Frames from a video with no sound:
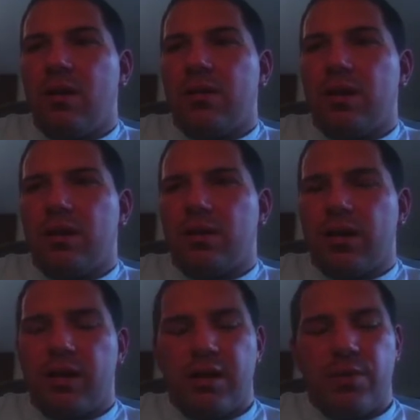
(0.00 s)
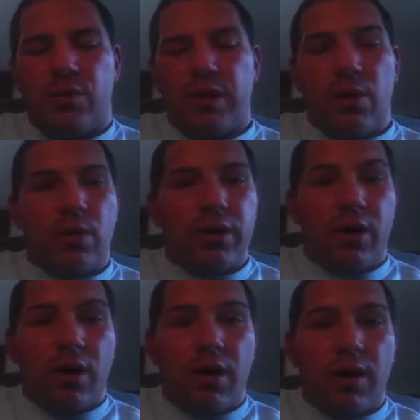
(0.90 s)
started looking, and I pulled out one
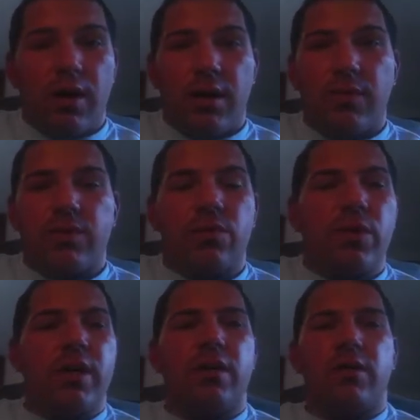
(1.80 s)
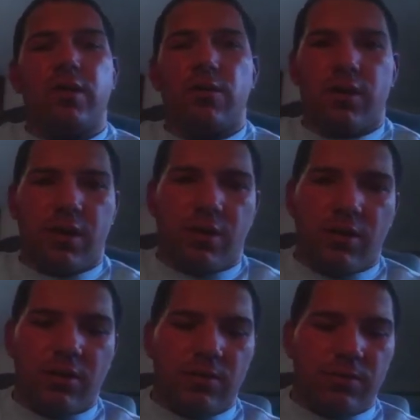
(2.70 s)
card, and it was a Rickey Henderson rookie card.